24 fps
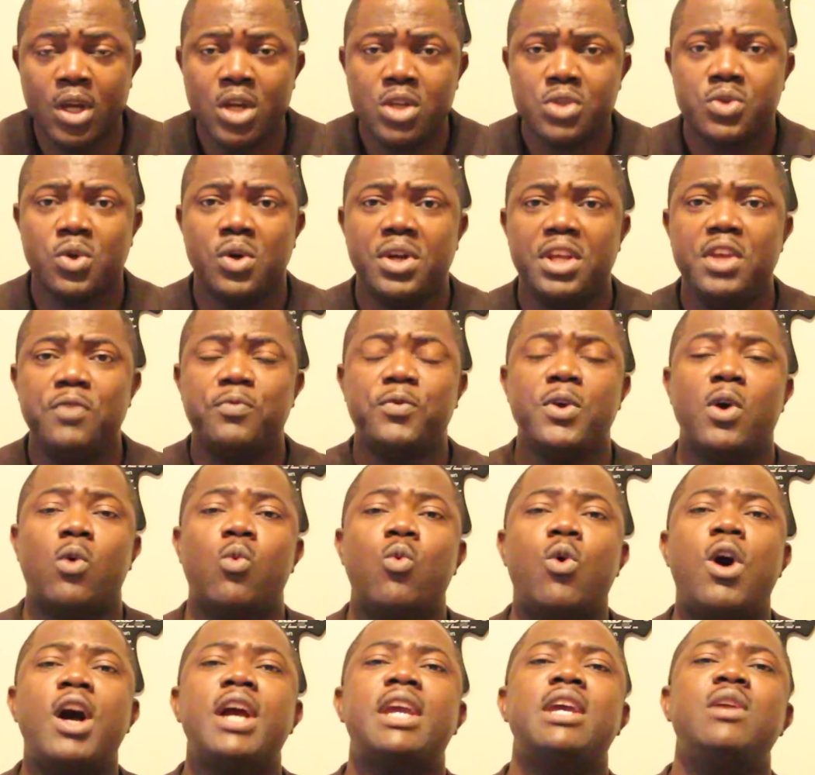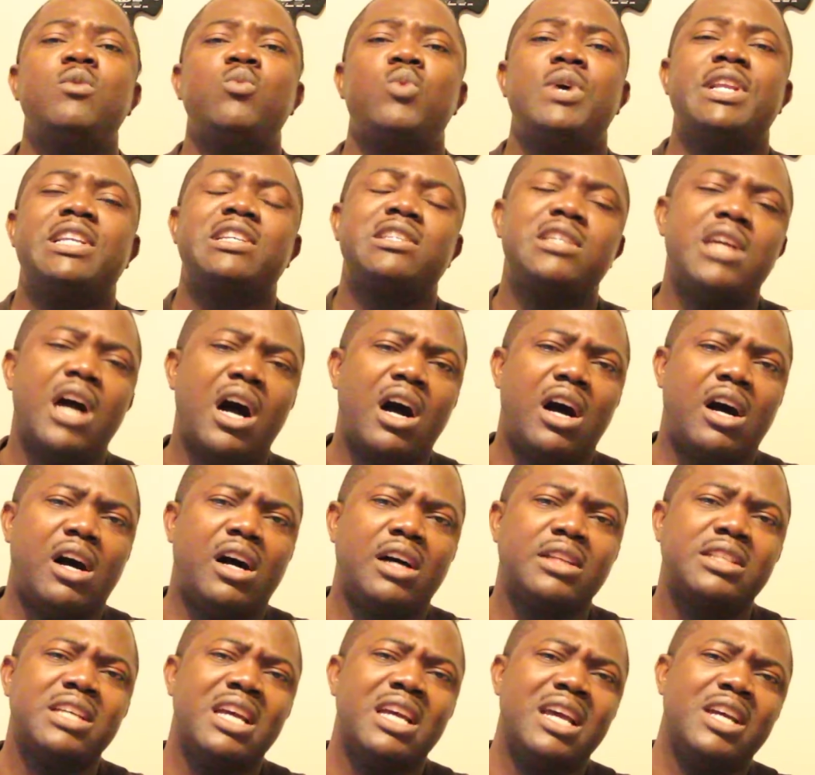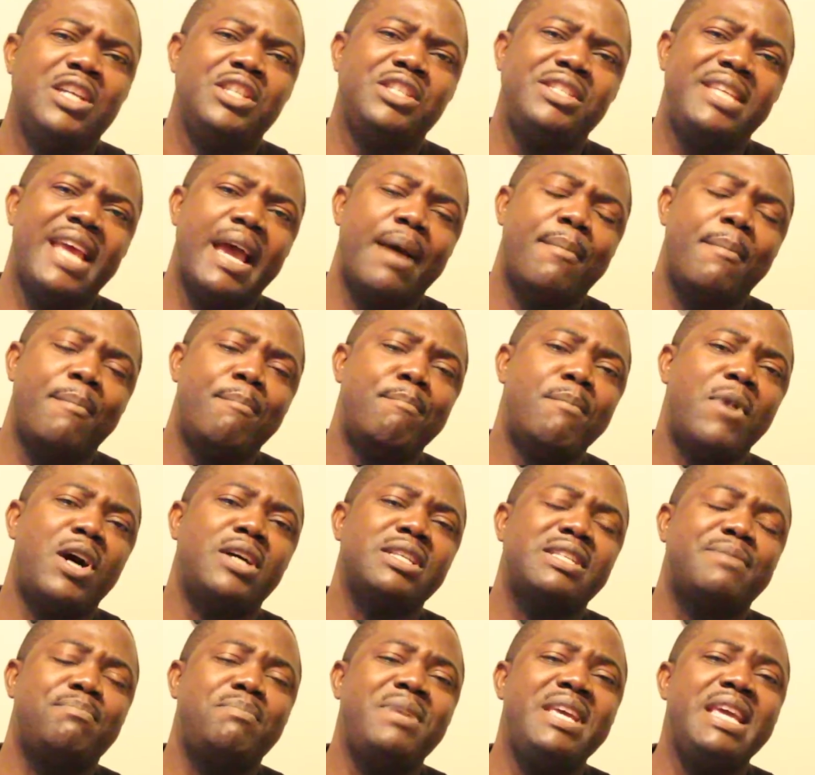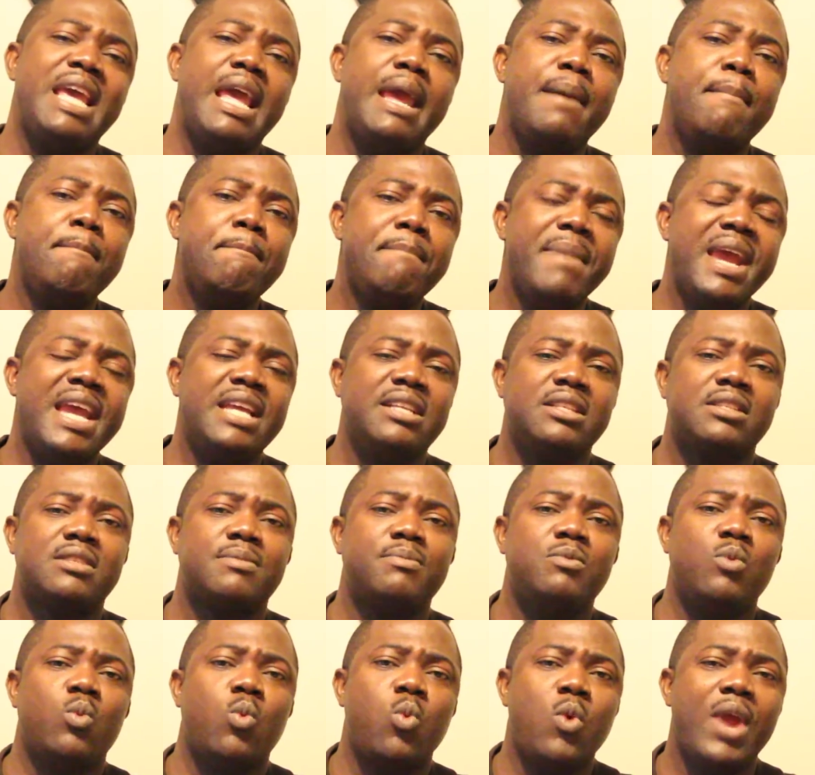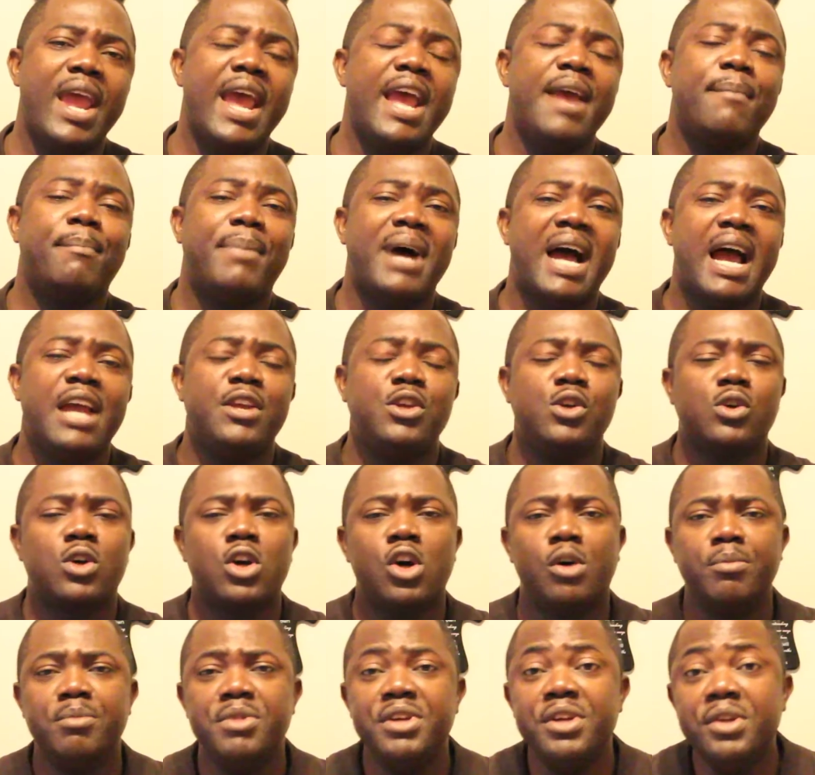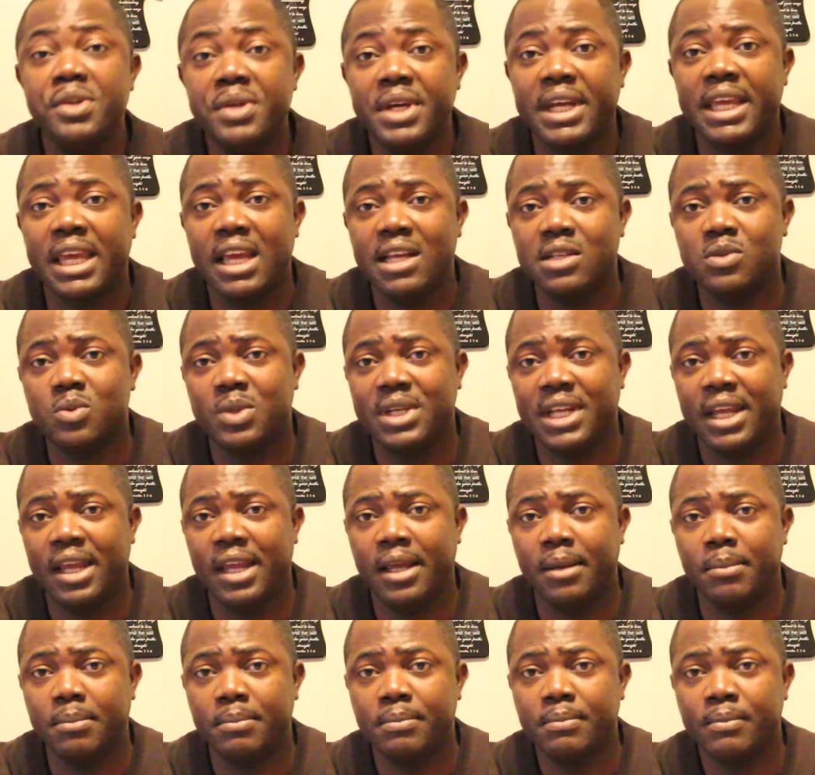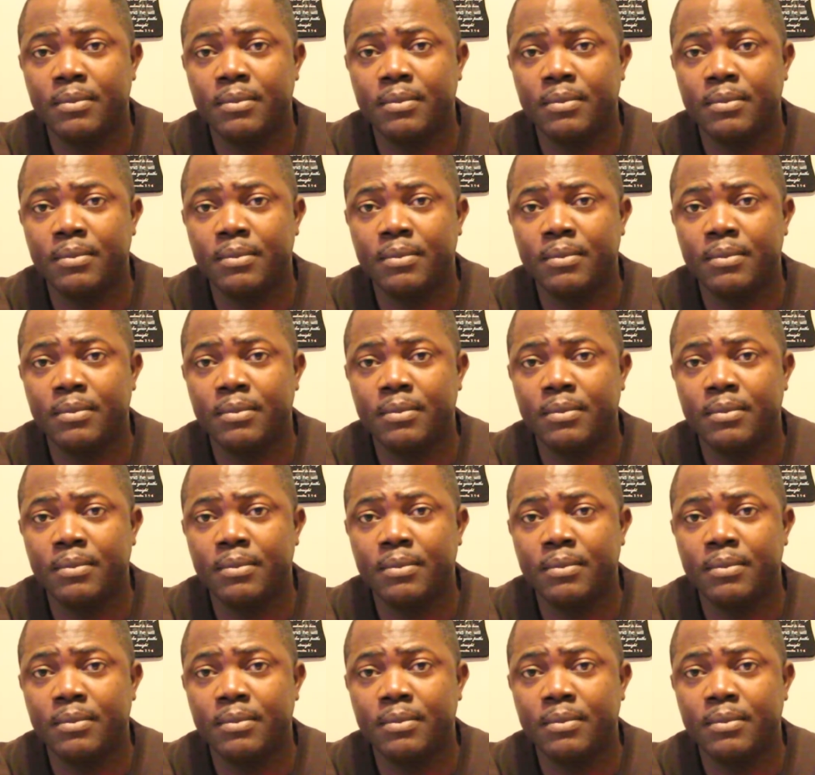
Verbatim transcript: so if you're walking with god there must be a means whereby you communicate with him